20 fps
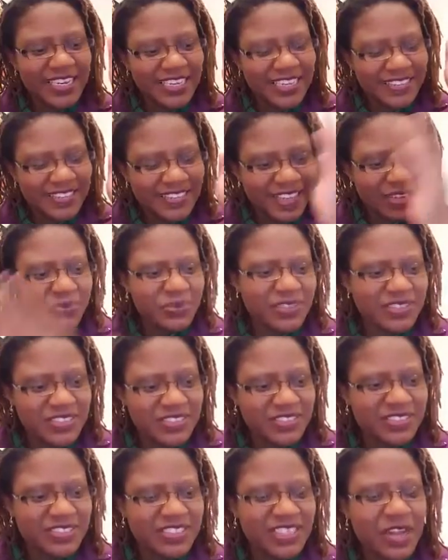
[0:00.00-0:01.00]
and that was
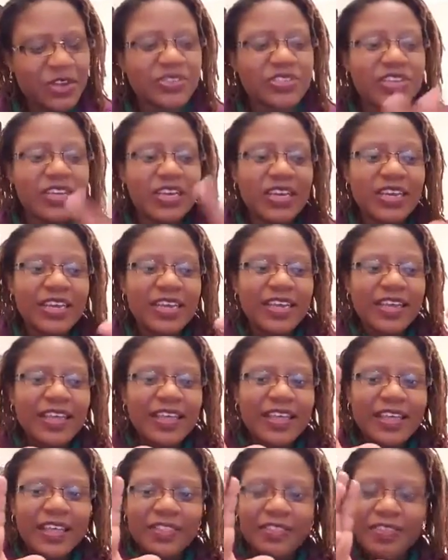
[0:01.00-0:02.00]
the result.
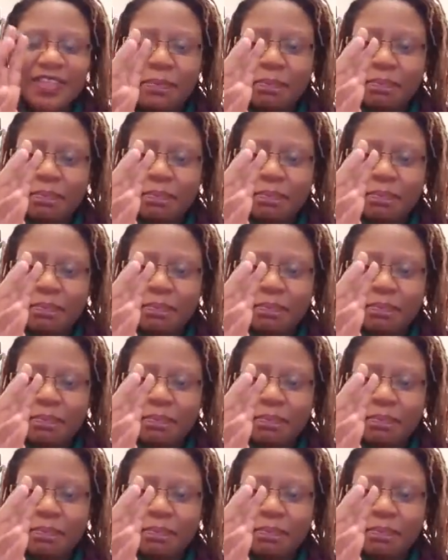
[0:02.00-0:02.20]
The